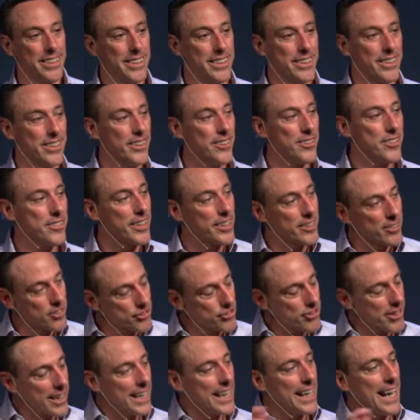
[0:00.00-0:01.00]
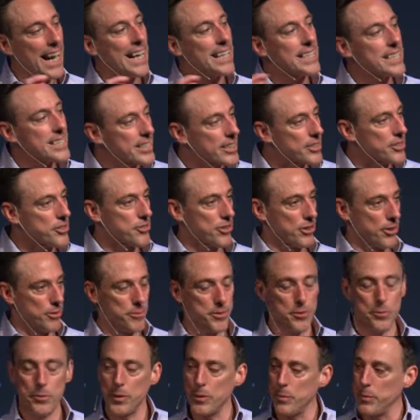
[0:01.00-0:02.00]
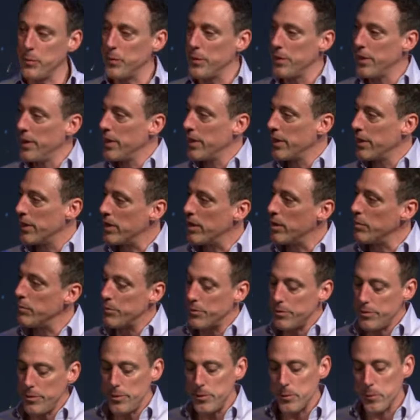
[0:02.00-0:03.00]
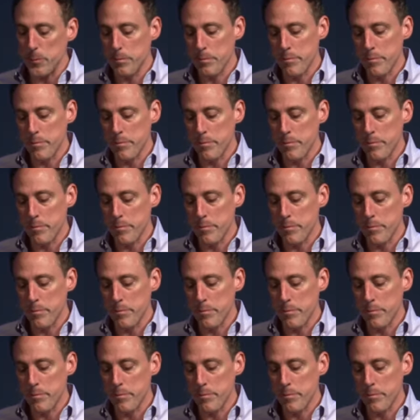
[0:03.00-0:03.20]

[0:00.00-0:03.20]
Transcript: You know, it's like stray cat syndrome. These people come through.